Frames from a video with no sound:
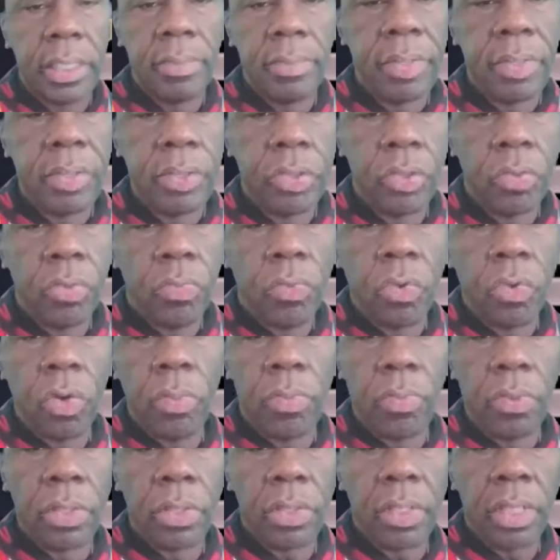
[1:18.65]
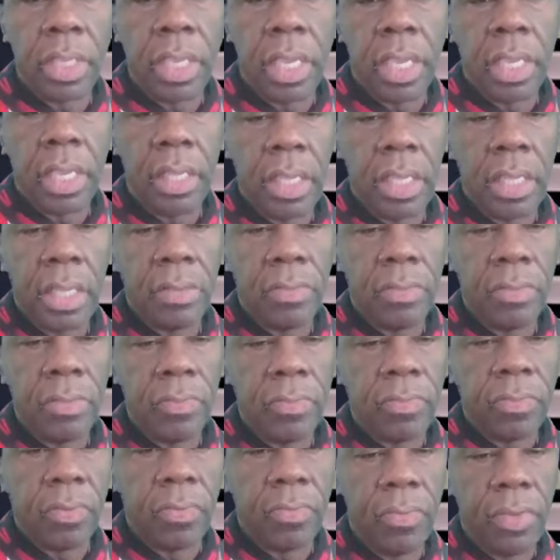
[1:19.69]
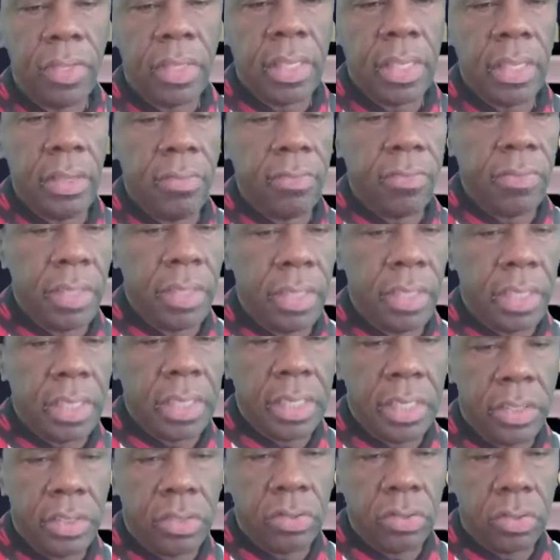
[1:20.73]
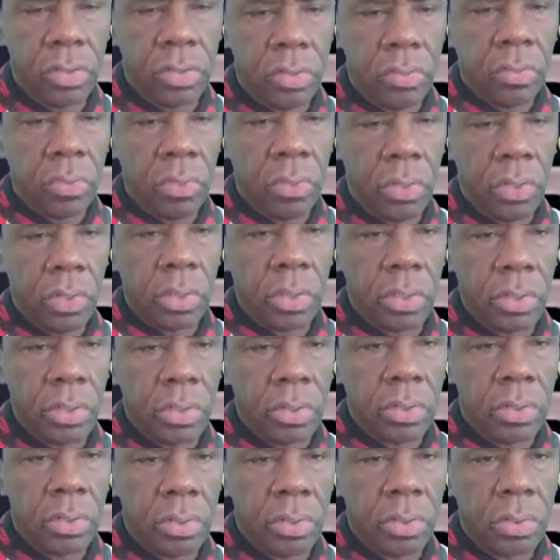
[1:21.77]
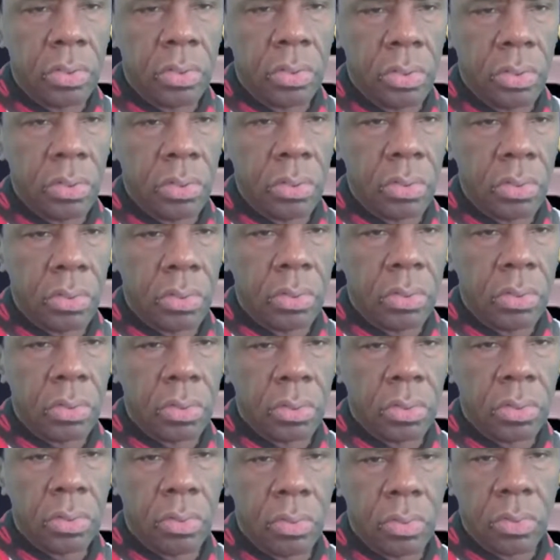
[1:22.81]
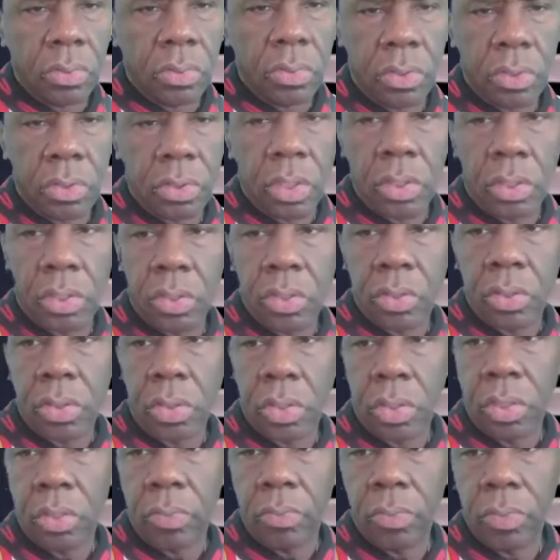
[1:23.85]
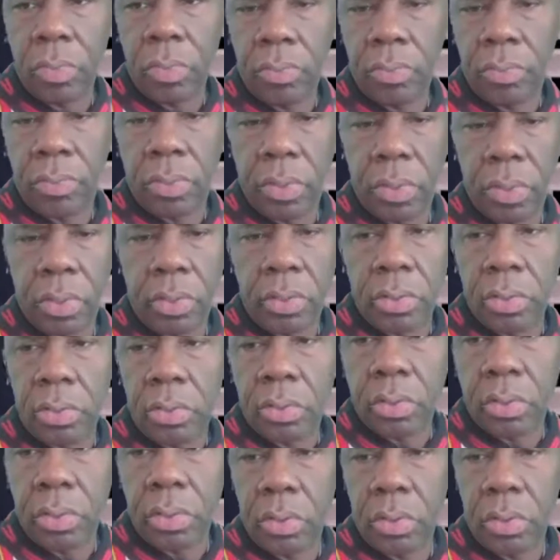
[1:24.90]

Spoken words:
Let me do one more thing before we really get into some more of this. Let's set this camera in place.